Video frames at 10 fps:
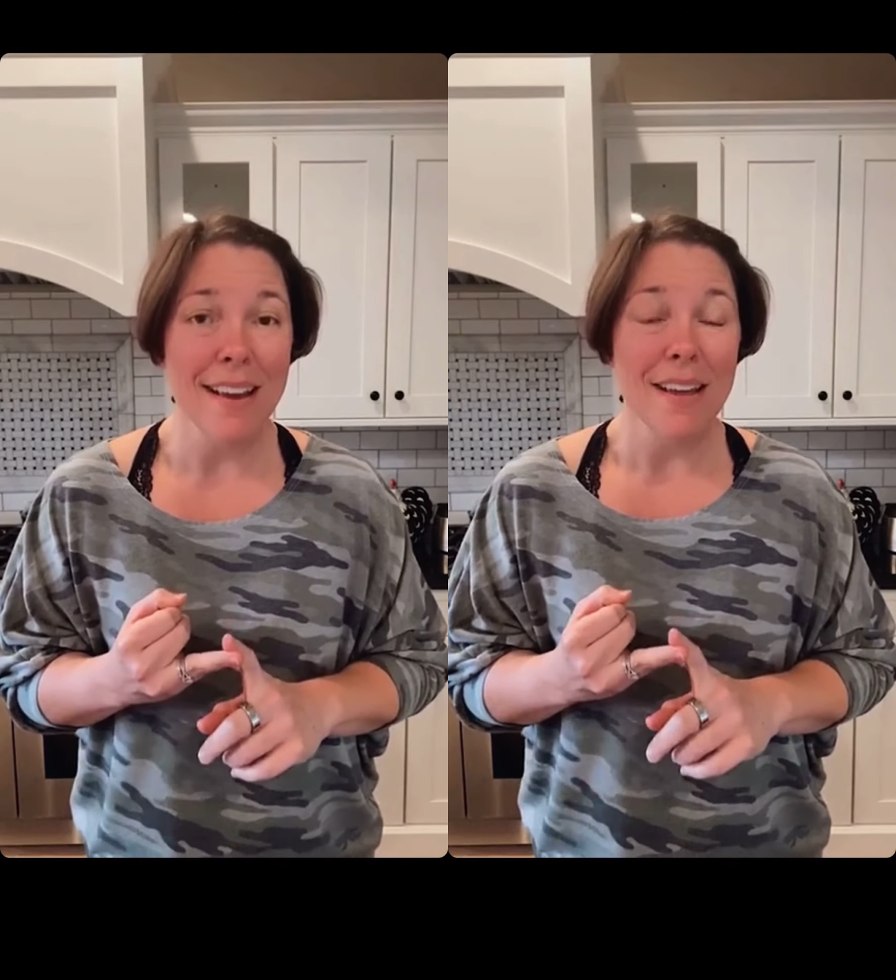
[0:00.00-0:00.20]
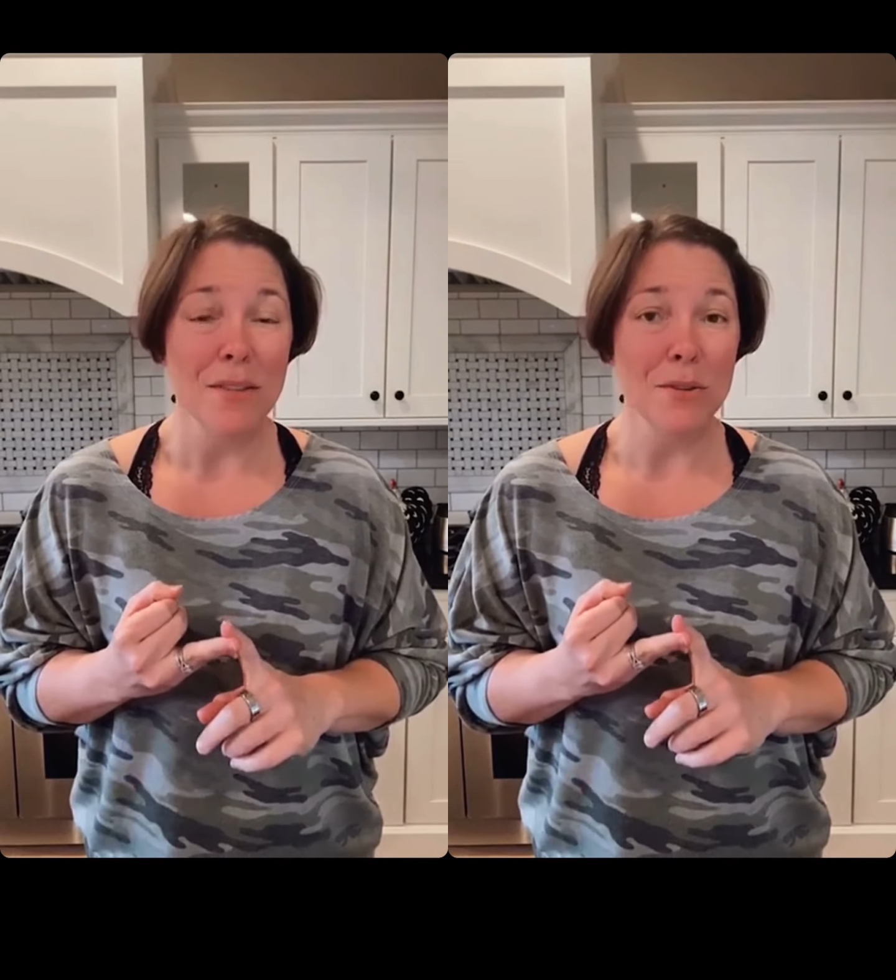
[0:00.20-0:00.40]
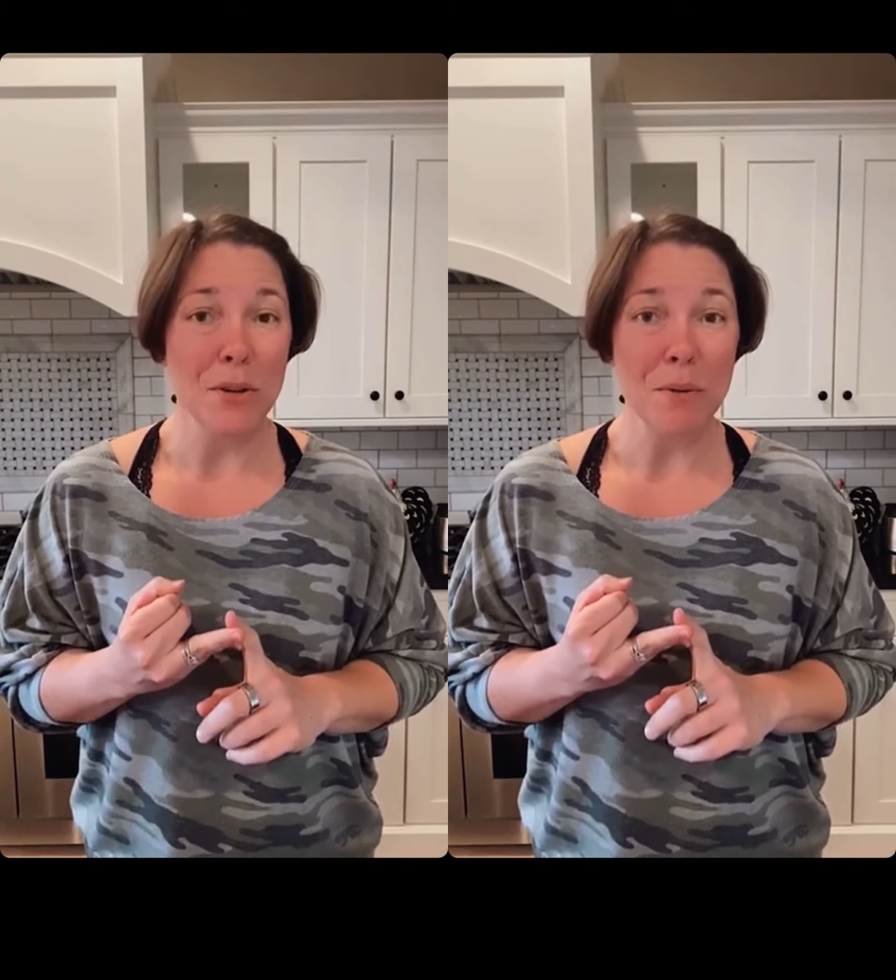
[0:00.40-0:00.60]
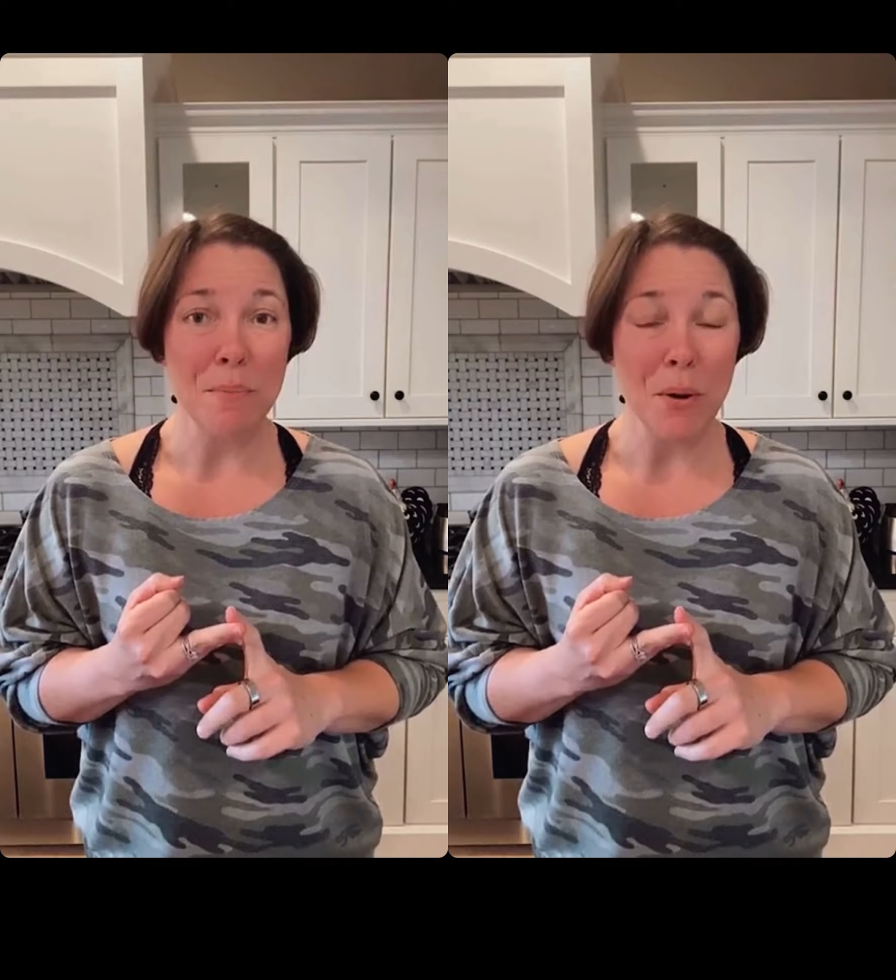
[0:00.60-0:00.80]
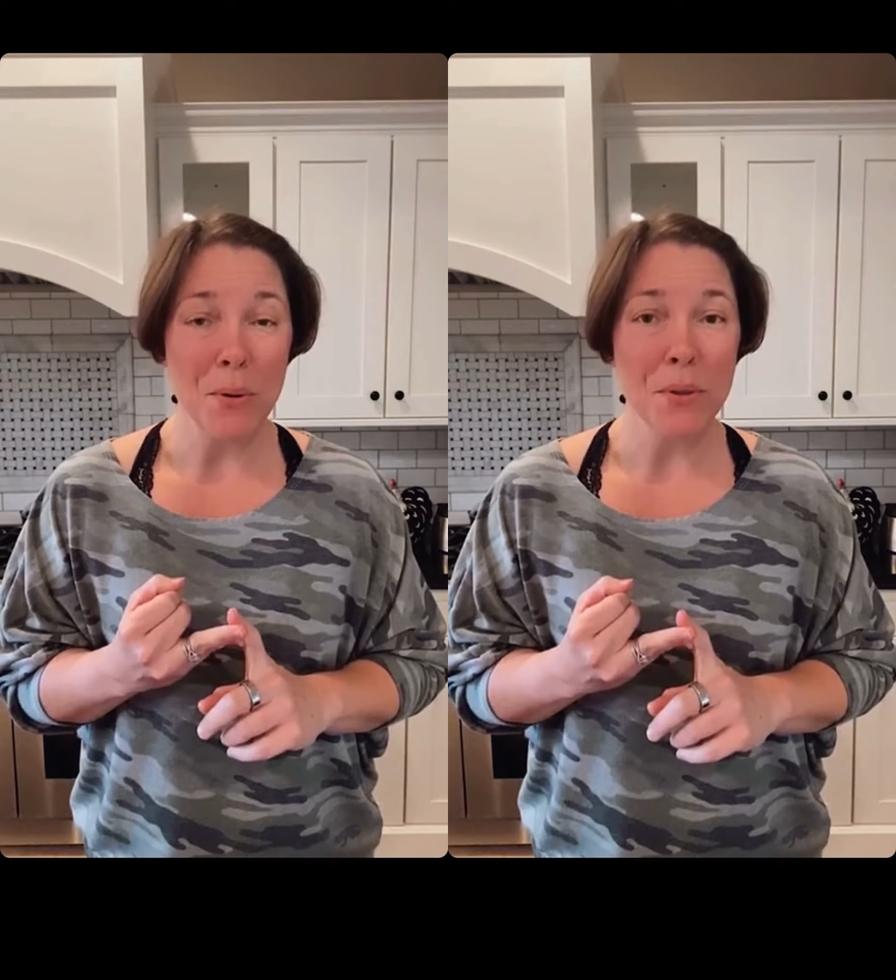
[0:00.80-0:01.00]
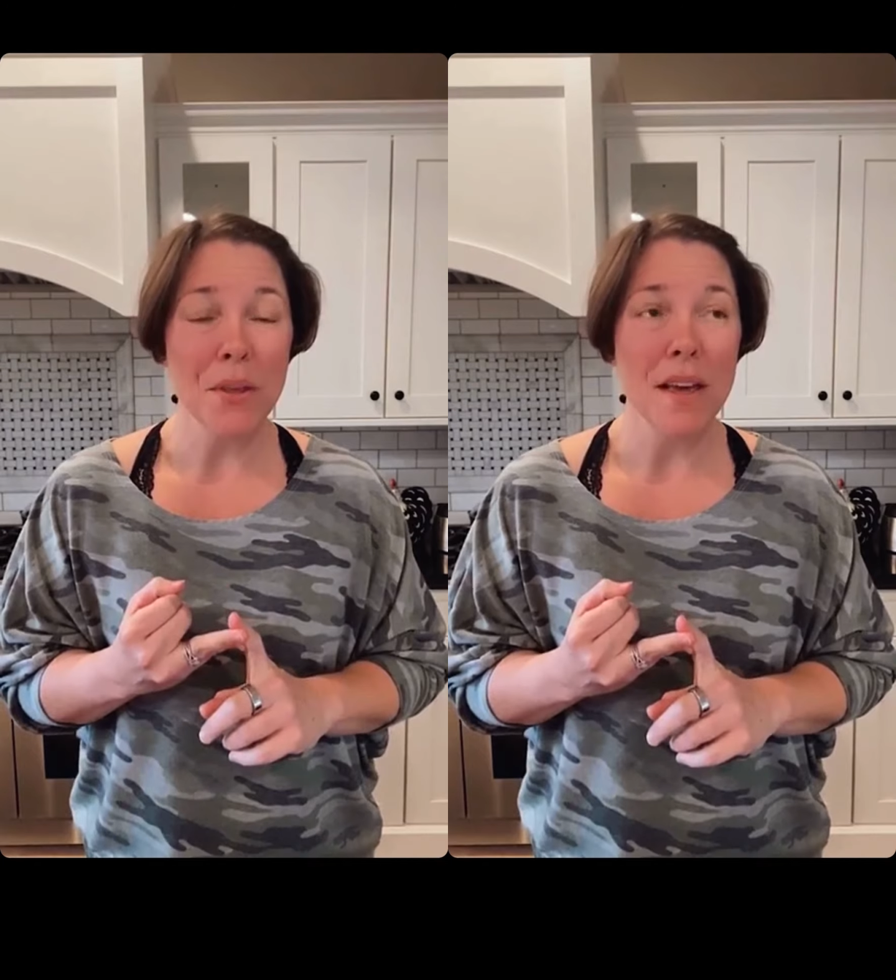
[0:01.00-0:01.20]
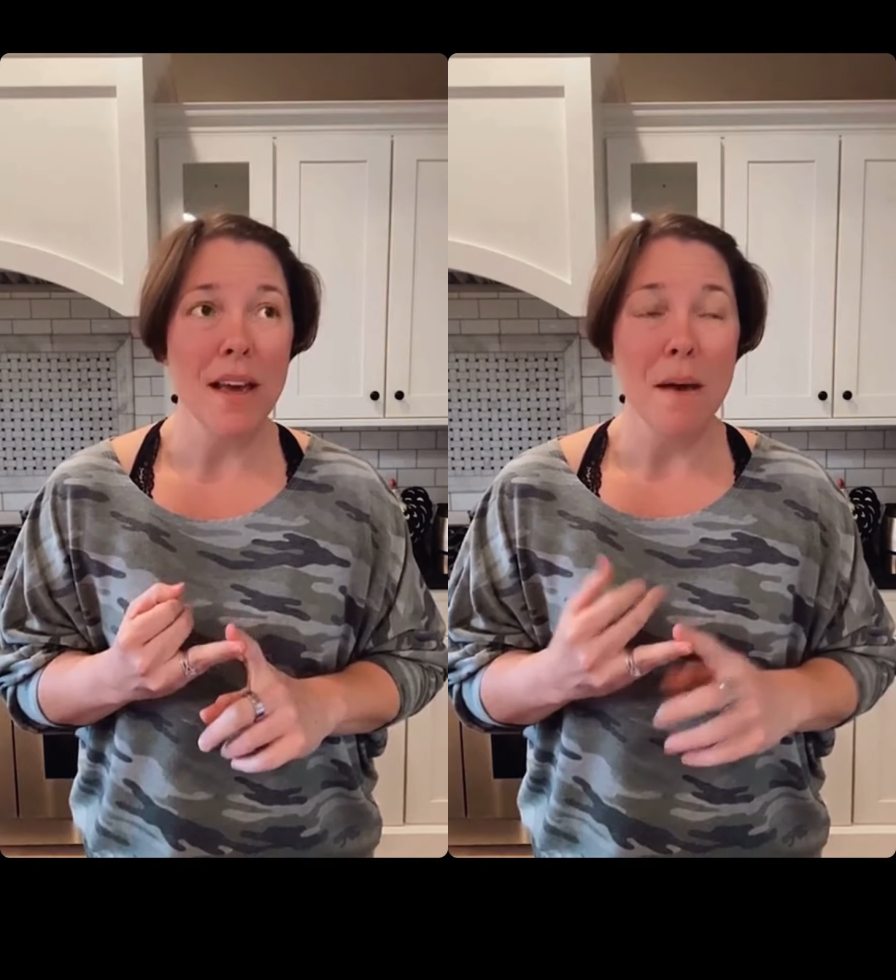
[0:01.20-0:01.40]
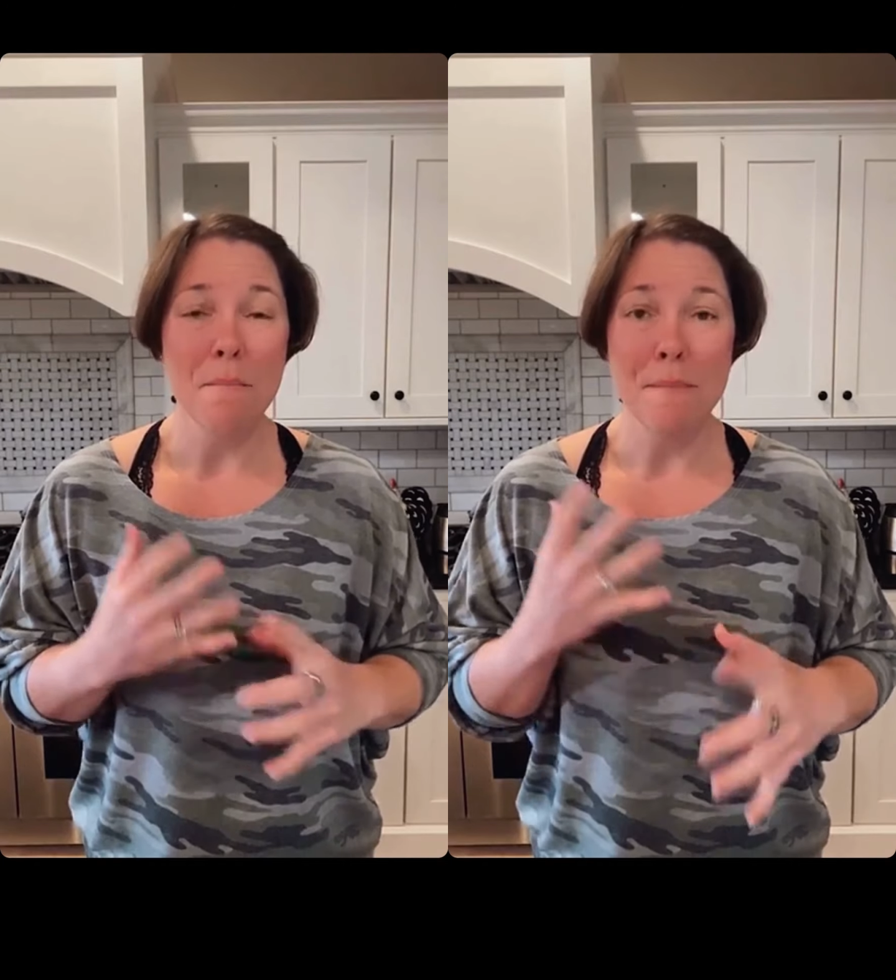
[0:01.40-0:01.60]
those are both
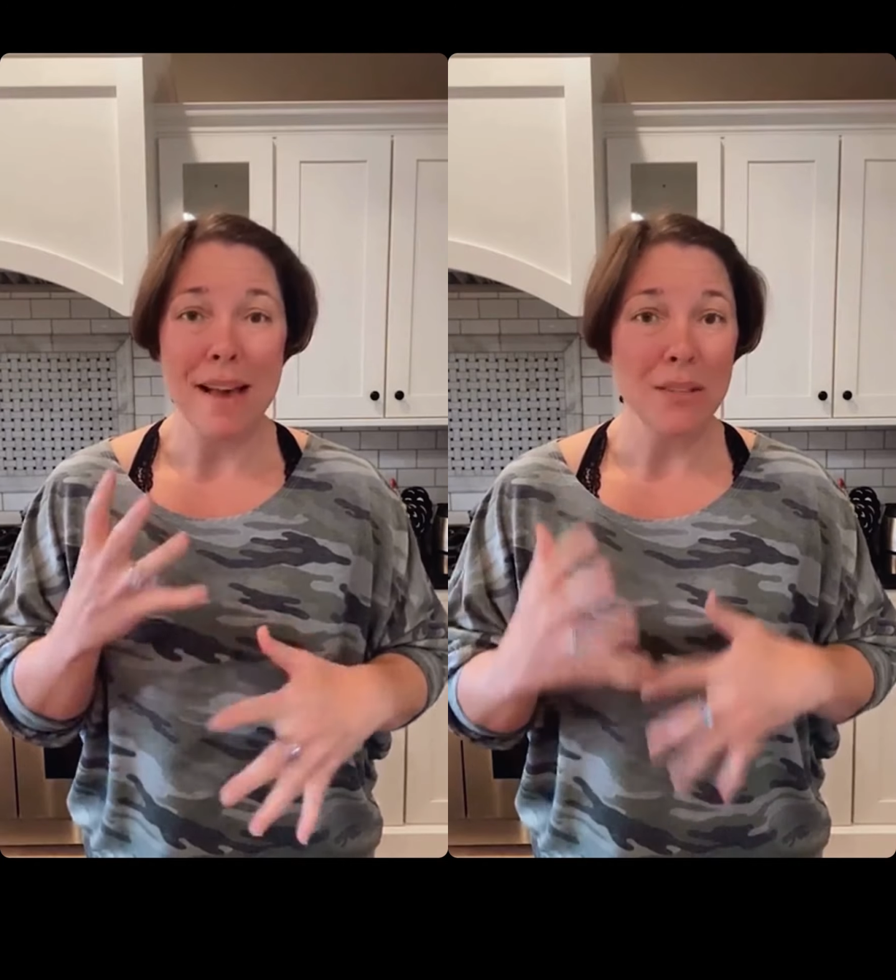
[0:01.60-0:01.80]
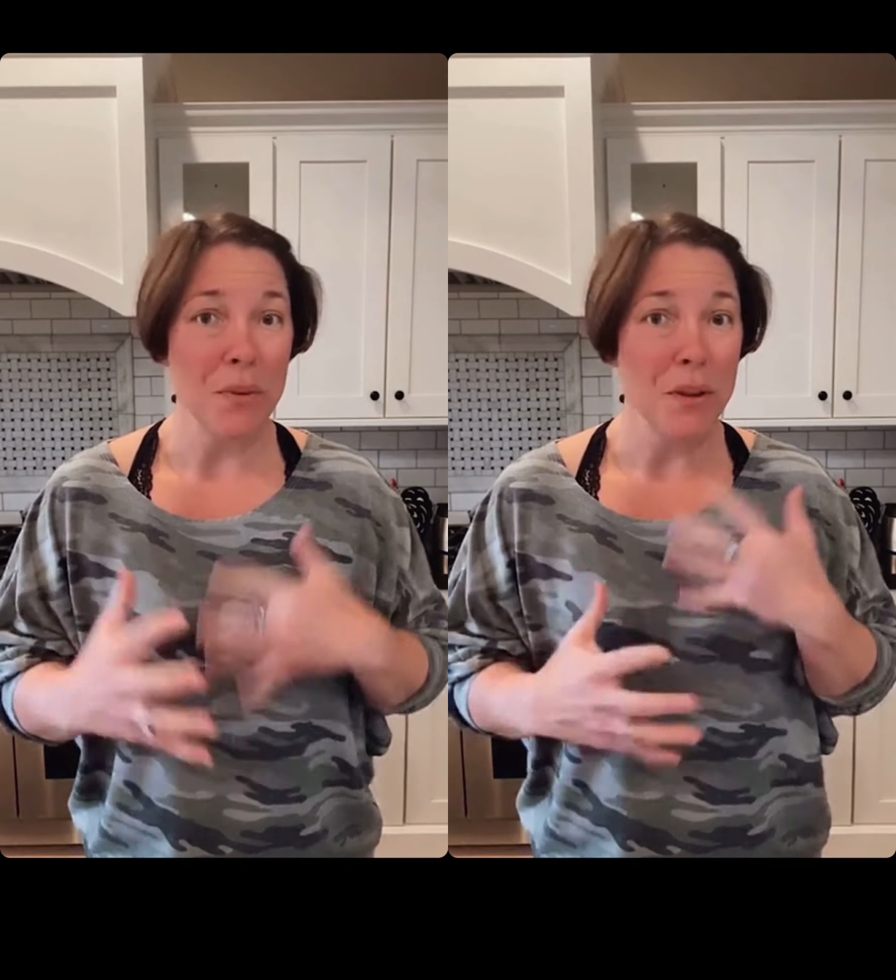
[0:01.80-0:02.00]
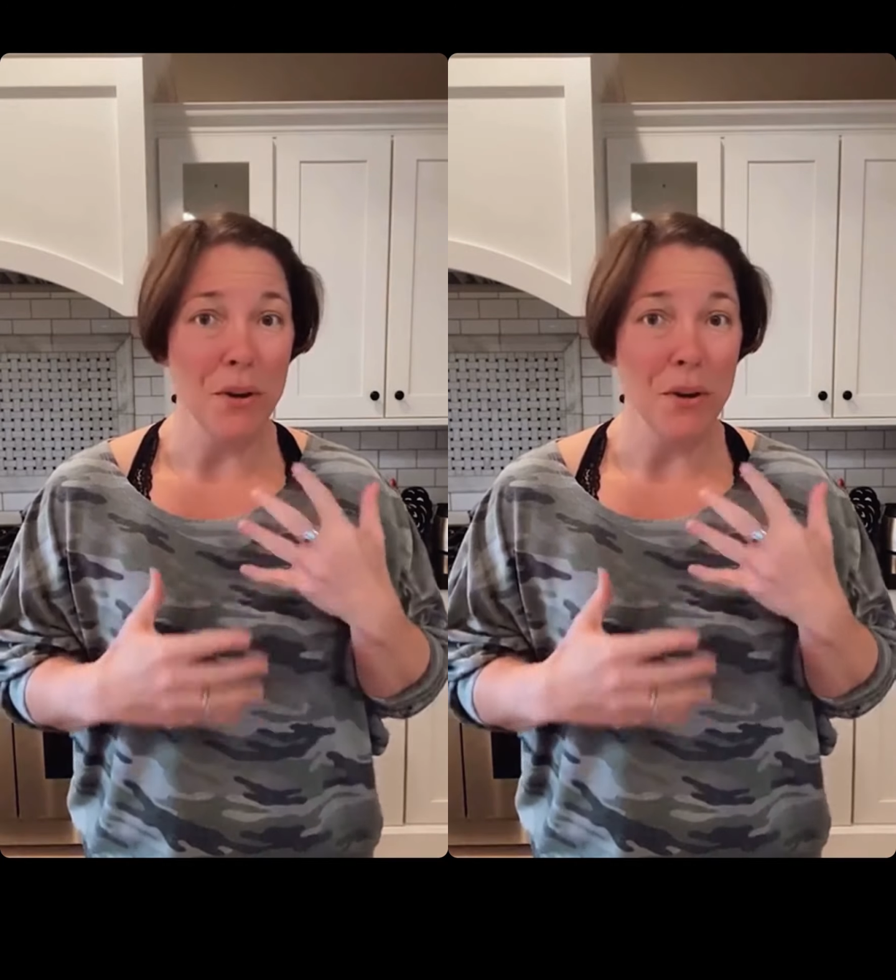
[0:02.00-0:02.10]
mess with